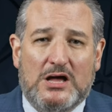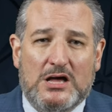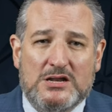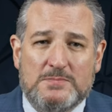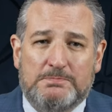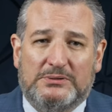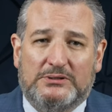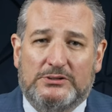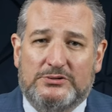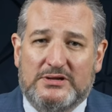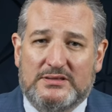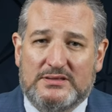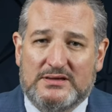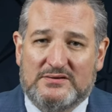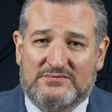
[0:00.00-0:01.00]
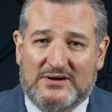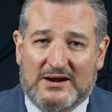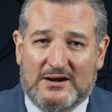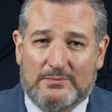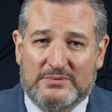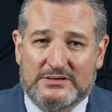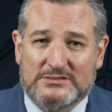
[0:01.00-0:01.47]
unpolluting the
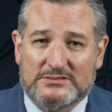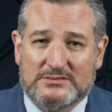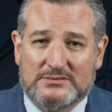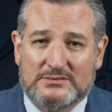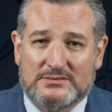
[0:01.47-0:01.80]
environment,